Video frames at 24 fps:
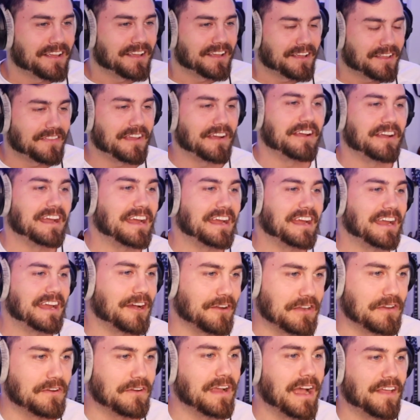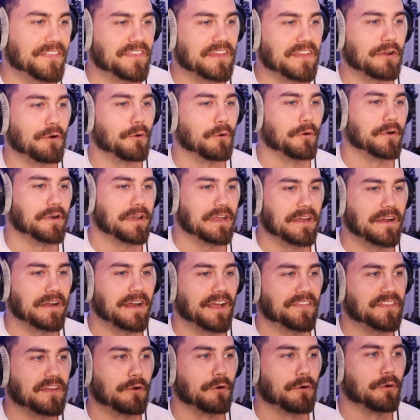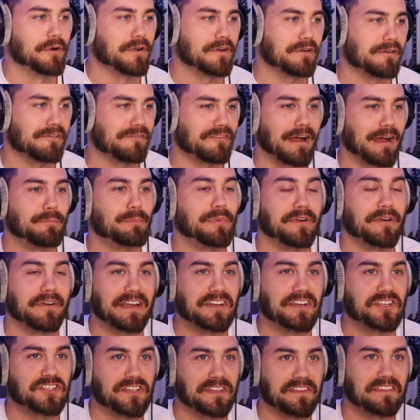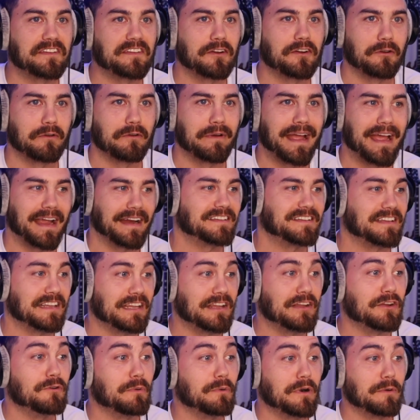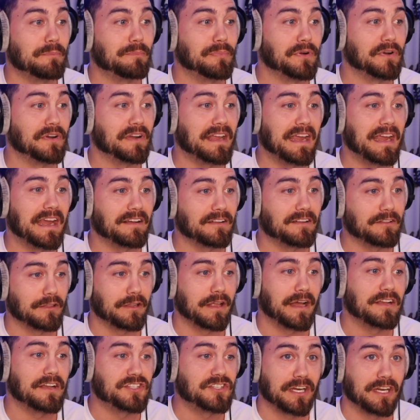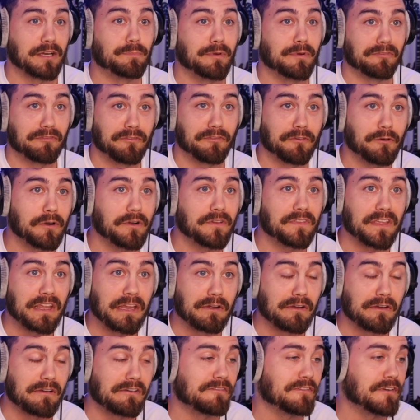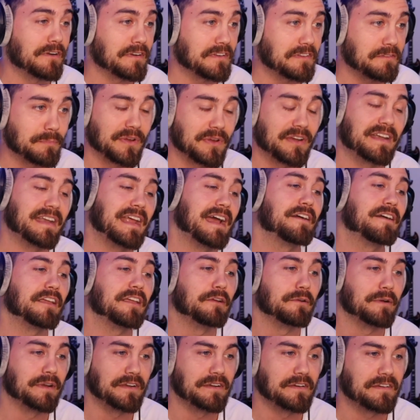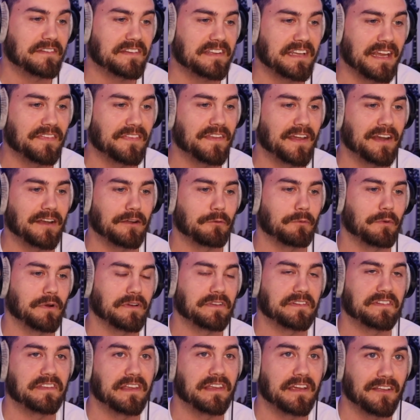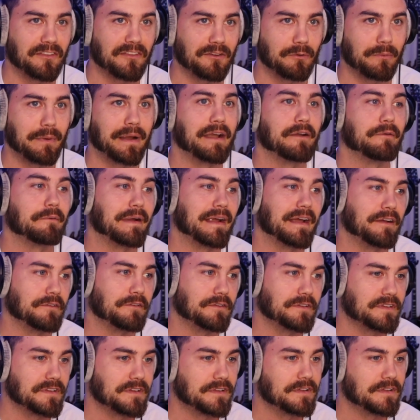There you go. You got the order of operations correct. You were putting logic before the universe, but now you understand that it works the other way around.